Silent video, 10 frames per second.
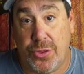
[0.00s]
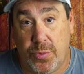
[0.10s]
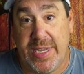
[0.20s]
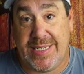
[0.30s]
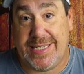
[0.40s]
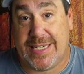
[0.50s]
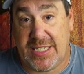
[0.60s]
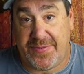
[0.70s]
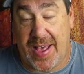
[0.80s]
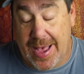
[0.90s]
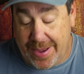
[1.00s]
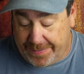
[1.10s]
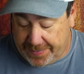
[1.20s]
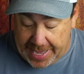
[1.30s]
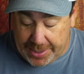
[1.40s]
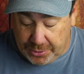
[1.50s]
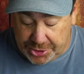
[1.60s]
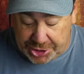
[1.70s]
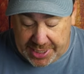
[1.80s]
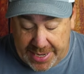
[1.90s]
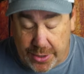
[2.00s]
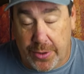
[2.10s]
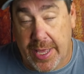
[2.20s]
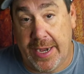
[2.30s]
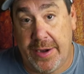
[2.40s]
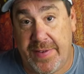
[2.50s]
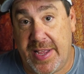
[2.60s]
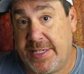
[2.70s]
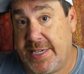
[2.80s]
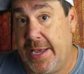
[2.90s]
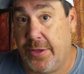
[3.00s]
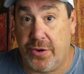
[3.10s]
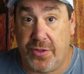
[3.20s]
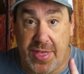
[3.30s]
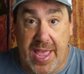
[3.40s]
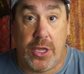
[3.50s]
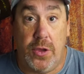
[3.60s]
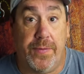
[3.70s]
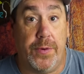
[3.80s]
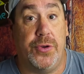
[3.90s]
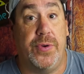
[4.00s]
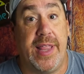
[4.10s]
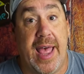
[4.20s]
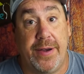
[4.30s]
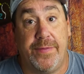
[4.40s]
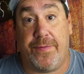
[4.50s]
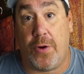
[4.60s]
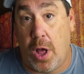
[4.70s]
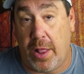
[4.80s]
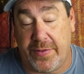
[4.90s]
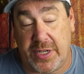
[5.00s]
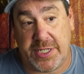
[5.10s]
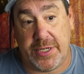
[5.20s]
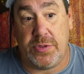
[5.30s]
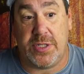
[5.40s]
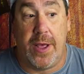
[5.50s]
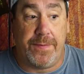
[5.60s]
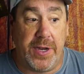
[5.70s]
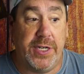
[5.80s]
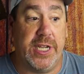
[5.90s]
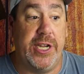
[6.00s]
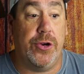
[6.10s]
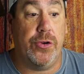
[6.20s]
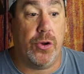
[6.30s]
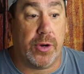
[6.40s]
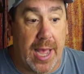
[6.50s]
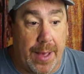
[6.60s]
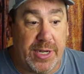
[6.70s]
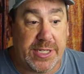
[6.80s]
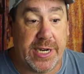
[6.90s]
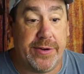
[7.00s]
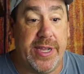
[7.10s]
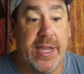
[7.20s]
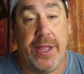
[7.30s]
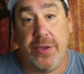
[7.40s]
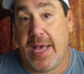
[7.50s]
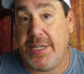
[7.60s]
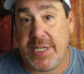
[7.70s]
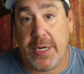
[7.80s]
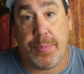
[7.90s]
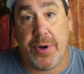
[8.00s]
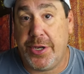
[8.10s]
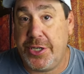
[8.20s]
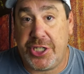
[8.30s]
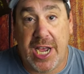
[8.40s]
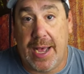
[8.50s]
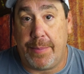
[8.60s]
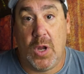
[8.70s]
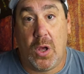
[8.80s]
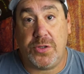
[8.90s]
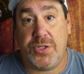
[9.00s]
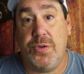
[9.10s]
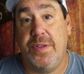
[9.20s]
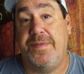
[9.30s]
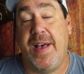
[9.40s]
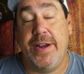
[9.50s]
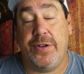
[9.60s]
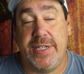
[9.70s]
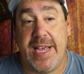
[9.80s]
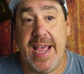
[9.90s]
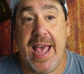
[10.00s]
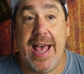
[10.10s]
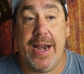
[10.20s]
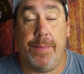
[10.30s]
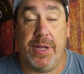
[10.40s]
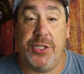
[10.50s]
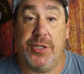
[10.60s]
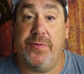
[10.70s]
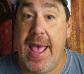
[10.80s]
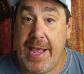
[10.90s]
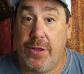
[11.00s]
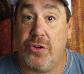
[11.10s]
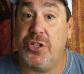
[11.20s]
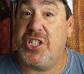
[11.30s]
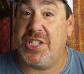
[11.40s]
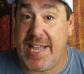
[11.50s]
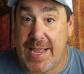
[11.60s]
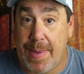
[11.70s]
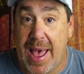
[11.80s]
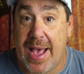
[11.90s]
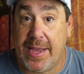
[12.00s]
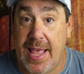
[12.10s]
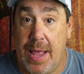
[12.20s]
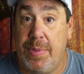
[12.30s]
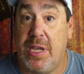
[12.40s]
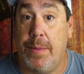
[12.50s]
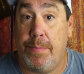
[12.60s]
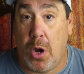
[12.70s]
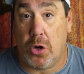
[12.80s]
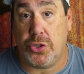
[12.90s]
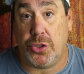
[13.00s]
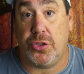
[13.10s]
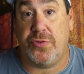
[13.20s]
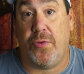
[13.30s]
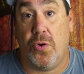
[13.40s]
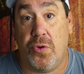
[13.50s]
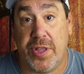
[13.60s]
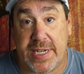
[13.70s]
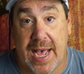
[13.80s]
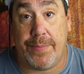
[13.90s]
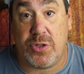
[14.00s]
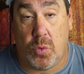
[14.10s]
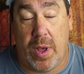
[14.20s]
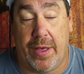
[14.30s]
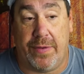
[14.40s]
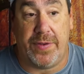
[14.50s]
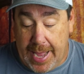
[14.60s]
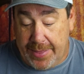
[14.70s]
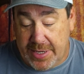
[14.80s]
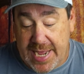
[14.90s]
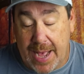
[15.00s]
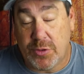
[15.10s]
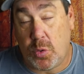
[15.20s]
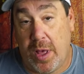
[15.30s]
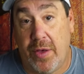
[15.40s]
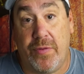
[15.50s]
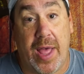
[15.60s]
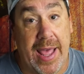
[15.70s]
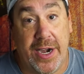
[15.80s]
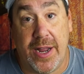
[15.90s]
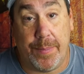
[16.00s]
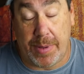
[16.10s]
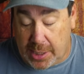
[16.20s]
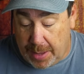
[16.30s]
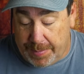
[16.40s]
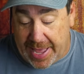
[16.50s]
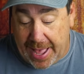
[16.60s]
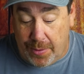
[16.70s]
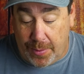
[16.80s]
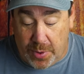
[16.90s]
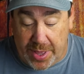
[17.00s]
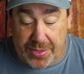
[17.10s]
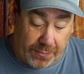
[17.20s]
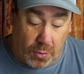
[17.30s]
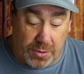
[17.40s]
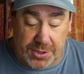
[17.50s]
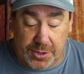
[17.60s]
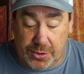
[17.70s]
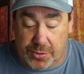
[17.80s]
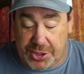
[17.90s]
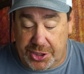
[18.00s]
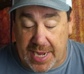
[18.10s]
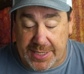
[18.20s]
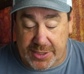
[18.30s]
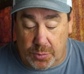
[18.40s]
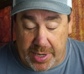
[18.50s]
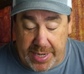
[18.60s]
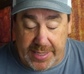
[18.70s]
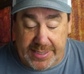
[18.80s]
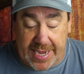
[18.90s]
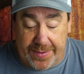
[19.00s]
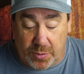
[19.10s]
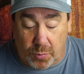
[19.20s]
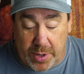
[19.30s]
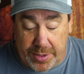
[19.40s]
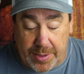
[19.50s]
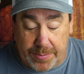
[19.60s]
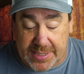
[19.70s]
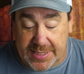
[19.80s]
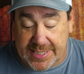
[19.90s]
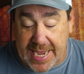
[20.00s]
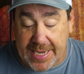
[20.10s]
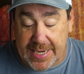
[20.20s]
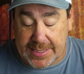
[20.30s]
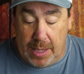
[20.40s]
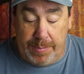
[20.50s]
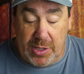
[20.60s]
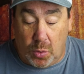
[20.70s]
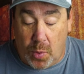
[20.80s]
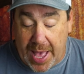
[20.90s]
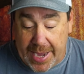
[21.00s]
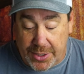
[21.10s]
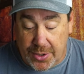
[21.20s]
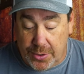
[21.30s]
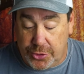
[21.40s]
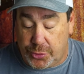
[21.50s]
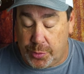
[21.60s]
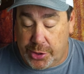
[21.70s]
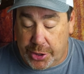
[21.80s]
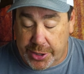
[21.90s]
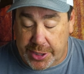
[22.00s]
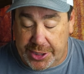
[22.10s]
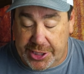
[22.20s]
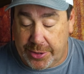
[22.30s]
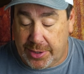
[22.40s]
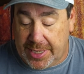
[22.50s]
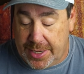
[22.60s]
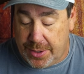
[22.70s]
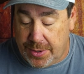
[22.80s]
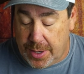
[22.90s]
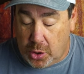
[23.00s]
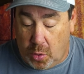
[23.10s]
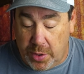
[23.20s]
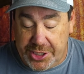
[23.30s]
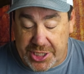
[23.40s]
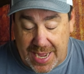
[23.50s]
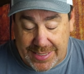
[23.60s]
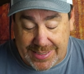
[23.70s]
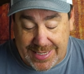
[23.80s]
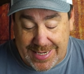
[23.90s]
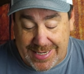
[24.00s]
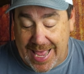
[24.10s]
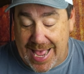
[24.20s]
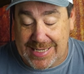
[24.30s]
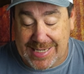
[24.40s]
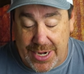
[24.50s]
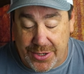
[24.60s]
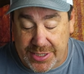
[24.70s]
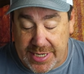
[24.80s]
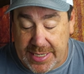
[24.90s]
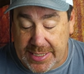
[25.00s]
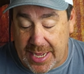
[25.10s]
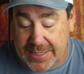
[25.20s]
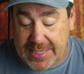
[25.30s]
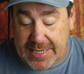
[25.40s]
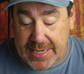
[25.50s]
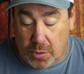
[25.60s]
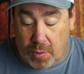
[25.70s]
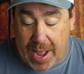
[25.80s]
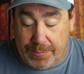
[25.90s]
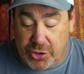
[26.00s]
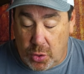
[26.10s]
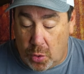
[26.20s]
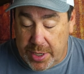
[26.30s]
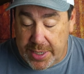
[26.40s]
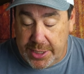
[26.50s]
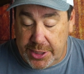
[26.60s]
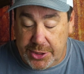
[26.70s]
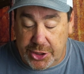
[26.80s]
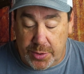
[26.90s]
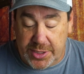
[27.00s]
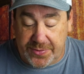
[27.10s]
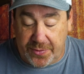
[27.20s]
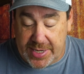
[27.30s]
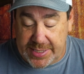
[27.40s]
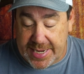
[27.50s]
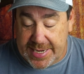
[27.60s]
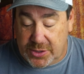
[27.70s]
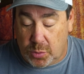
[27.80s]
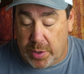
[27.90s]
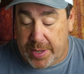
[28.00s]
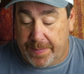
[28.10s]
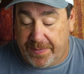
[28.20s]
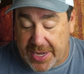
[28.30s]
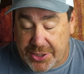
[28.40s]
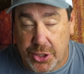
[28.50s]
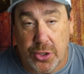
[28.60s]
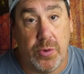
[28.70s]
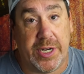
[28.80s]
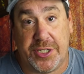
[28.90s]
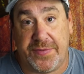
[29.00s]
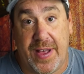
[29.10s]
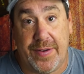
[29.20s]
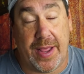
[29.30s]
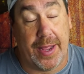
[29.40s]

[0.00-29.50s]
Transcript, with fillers: three sixty-five, Anglers Channel, and Advanced Angler. Thank you for doing that for all of us. It was fun to hear your commentary, and you guys did a pretty good job. Also, the final day had a bunch of anglers stay back and become marshals for the top twelve. And the top twelve ended up coming out with, of course, Chris Johnston winning, David Williams in second, Emil Wagner, Drew Cook, Jared Littner, Corey Johnston, Kaz Anderson, Gussie, Rob Jordan, Joey Fuentes, William Fletcher, who I just found